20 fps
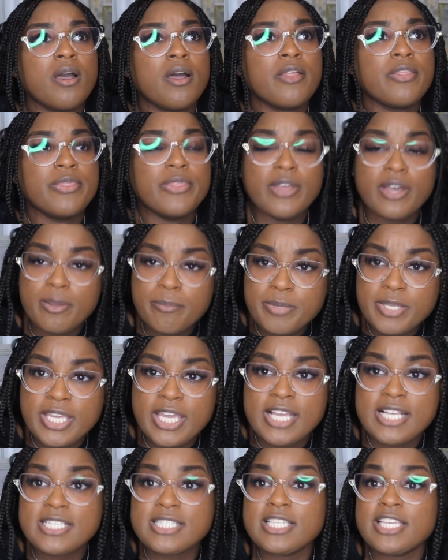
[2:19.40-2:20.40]
the
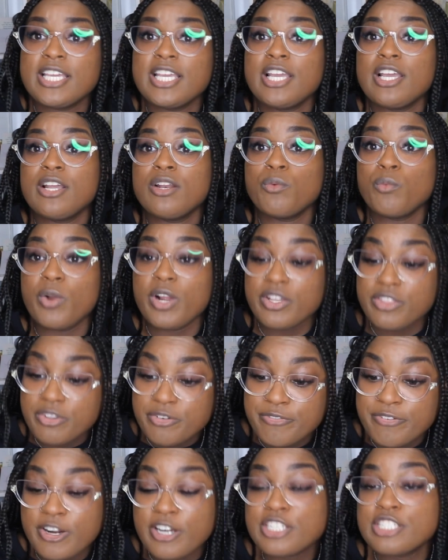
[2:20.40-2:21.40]
BSN, where the
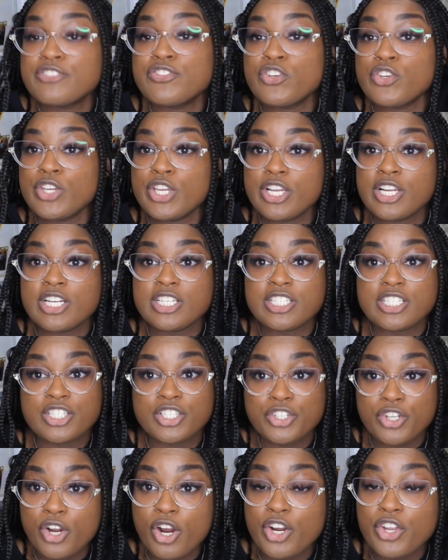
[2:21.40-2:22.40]
first 2 years
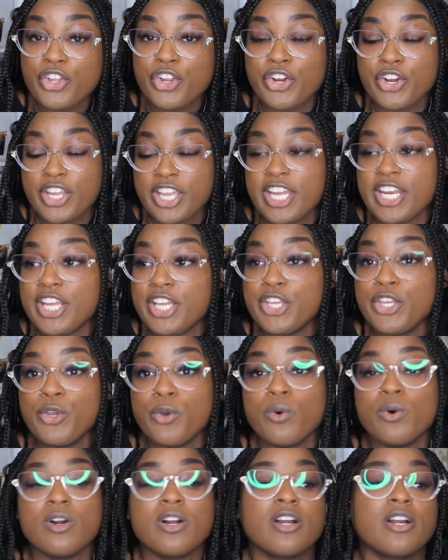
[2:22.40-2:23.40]
is you're getting
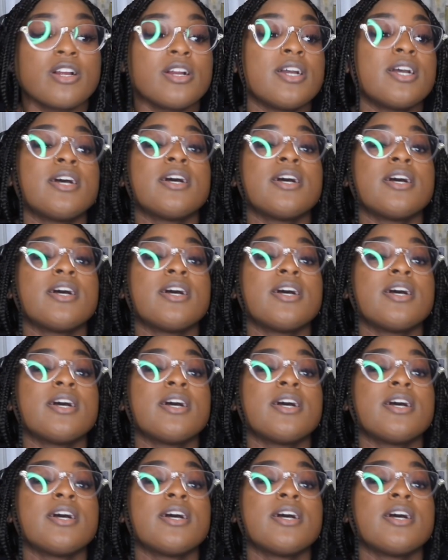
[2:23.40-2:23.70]
your